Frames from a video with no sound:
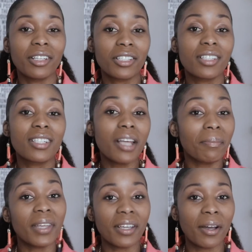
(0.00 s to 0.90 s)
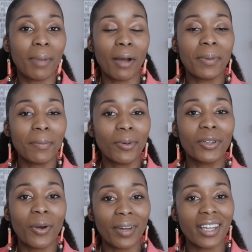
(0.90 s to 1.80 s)
there's just something about people
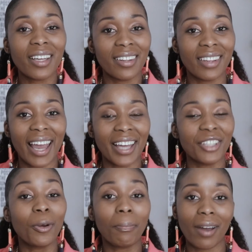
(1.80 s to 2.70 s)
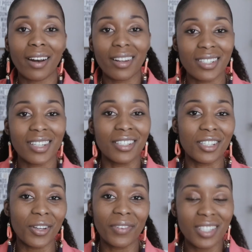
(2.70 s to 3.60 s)
knowing that your products and
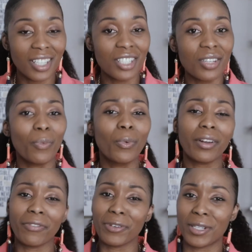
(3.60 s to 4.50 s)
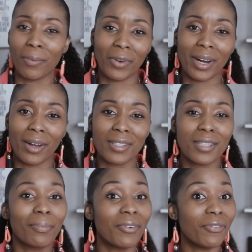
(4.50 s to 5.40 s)
services work for someone
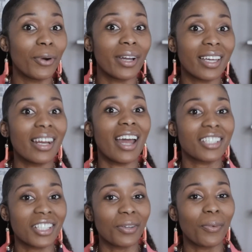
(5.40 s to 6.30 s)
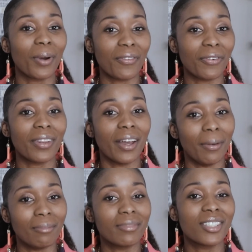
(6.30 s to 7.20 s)
else before it can actually work for
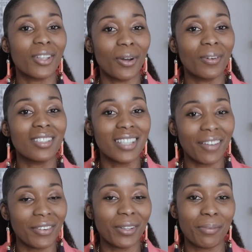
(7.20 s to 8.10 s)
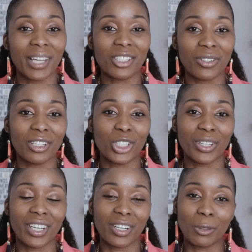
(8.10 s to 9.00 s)
them. So definitely make sure that
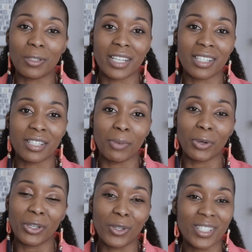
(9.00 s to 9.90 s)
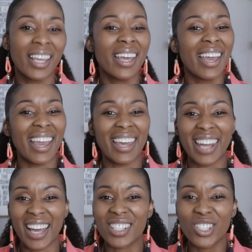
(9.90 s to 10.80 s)
you're getting those testimonials
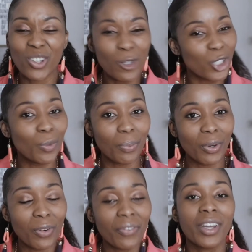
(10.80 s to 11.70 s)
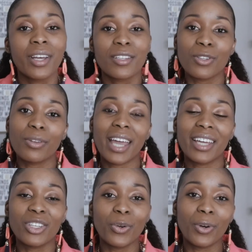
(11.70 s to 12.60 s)
and that social proof so
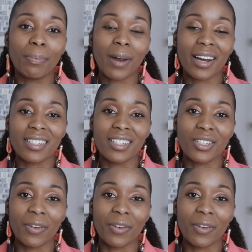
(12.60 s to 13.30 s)
that your products and